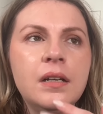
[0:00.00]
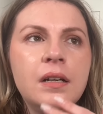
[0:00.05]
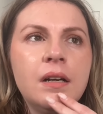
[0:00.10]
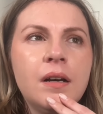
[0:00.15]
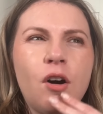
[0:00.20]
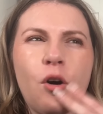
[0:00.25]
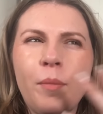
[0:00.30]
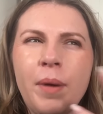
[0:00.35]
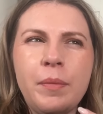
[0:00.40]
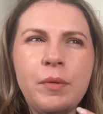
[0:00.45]

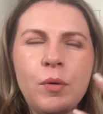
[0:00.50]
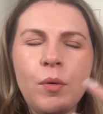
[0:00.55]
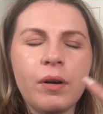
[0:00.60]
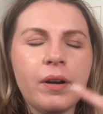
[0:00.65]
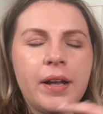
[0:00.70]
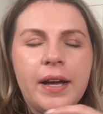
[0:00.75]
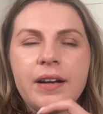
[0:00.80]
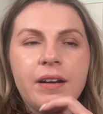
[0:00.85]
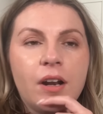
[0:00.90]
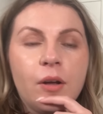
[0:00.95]
Or maybe 1,
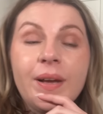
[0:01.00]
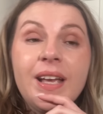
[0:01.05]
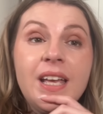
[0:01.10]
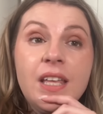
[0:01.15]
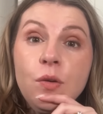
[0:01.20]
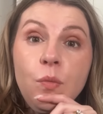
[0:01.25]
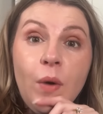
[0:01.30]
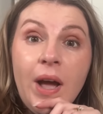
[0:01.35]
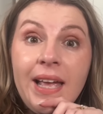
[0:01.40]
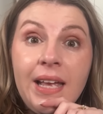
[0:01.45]
I don't know.
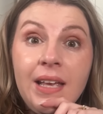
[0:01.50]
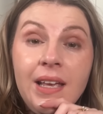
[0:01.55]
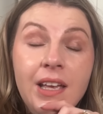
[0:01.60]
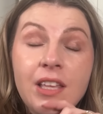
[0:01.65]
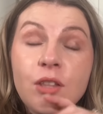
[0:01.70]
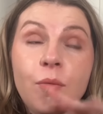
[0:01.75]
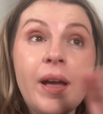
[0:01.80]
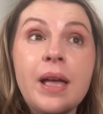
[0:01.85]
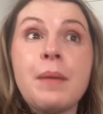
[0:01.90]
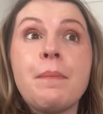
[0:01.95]
Either way,
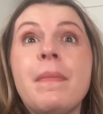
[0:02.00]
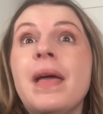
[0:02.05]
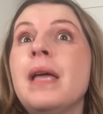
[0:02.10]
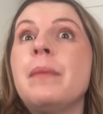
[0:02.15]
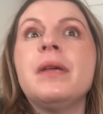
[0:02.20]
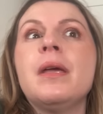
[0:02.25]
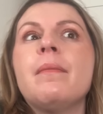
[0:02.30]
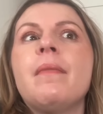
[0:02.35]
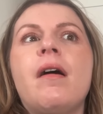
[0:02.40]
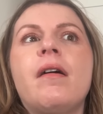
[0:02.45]

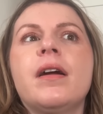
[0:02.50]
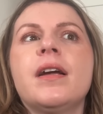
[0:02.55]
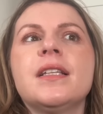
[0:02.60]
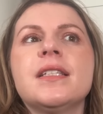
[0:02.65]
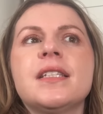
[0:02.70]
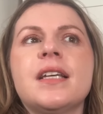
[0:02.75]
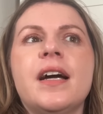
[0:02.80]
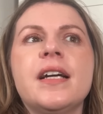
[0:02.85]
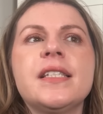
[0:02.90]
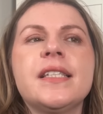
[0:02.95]
maybe American
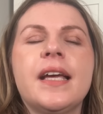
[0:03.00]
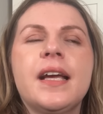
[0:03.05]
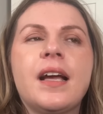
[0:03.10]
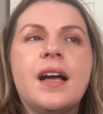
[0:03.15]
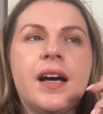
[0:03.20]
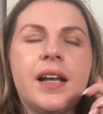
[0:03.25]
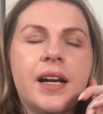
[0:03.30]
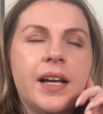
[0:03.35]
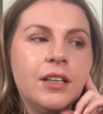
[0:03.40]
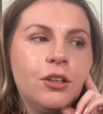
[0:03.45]
sizing.
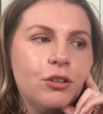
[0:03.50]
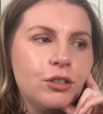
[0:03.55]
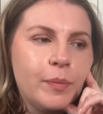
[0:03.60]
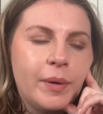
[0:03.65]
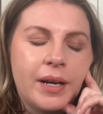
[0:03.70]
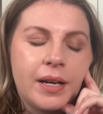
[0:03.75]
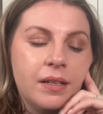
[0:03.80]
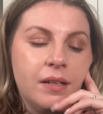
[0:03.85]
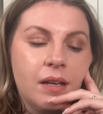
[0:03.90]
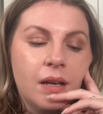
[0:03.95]
And I looked
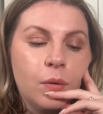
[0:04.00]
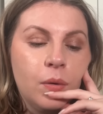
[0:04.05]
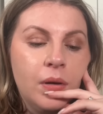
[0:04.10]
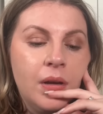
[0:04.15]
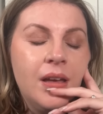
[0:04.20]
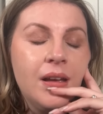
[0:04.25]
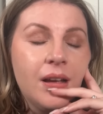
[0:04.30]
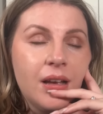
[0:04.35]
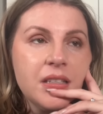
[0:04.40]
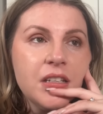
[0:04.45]
back and knew,
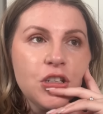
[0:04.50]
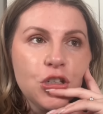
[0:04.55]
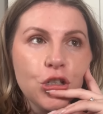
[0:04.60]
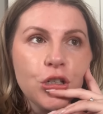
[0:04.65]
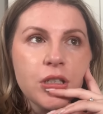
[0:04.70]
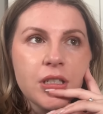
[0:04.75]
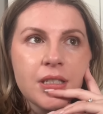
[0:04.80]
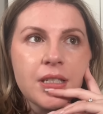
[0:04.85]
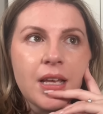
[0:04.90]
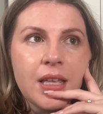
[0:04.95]
because it
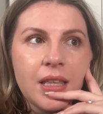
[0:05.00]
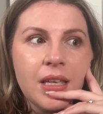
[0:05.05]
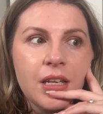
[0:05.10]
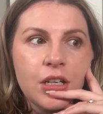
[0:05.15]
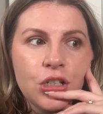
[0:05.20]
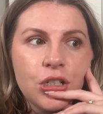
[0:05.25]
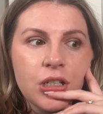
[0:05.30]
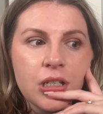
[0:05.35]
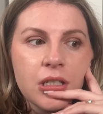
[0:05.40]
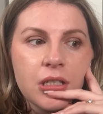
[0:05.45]
does say the
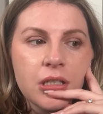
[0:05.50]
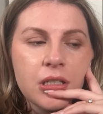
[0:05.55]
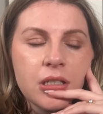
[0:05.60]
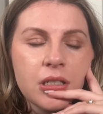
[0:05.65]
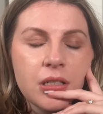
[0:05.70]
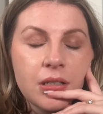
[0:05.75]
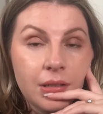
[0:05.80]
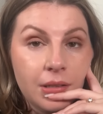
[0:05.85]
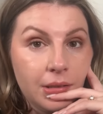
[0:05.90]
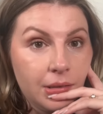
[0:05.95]
inches.
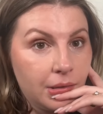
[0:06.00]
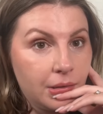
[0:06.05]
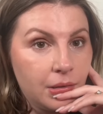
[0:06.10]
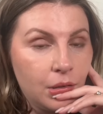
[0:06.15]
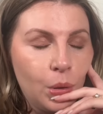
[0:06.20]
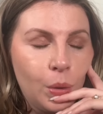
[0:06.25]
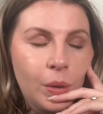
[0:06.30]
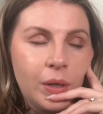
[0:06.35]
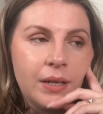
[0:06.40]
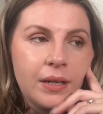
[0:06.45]

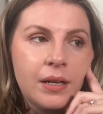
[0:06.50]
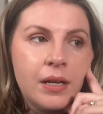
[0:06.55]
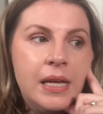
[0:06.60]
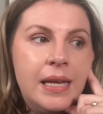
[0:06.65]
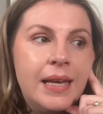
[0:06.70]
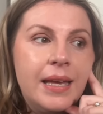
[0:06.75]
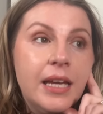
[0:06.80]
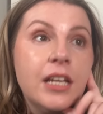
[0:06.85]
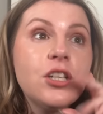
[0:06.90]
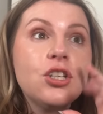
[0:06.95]

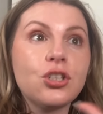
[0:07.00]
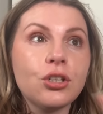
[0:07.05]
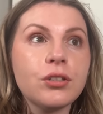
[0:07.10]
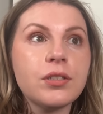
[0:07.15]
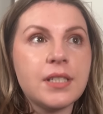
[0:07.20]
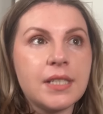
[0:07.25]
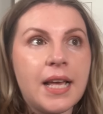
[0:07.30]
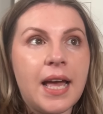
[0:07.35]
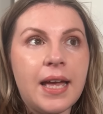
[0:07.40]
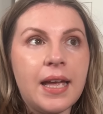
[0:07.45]
It does
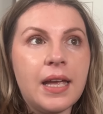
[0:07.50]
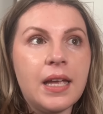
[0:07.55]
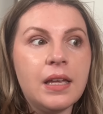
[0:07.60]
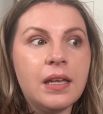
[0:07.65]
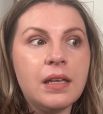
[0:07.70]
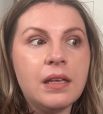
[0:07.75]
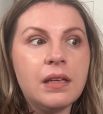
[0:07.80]
say